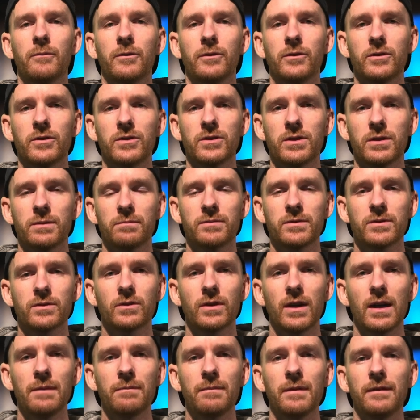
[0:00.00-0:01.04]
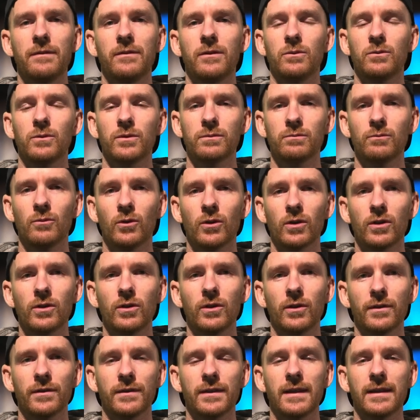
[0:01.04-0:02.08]
to subscribe if you want more
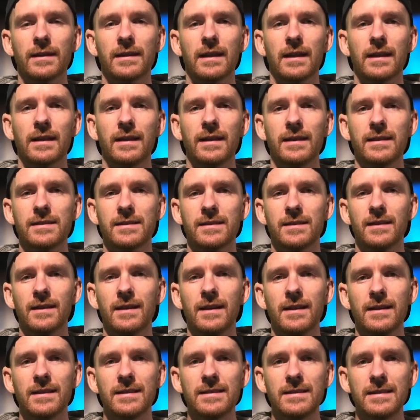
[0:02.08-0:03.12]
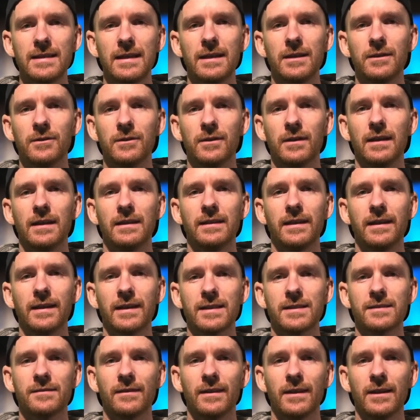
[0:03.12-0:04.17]
content like this. See you in the
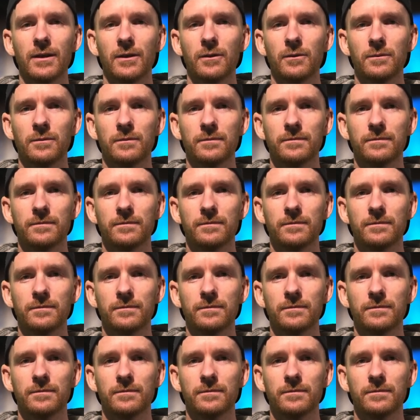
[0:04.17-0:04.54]
next video.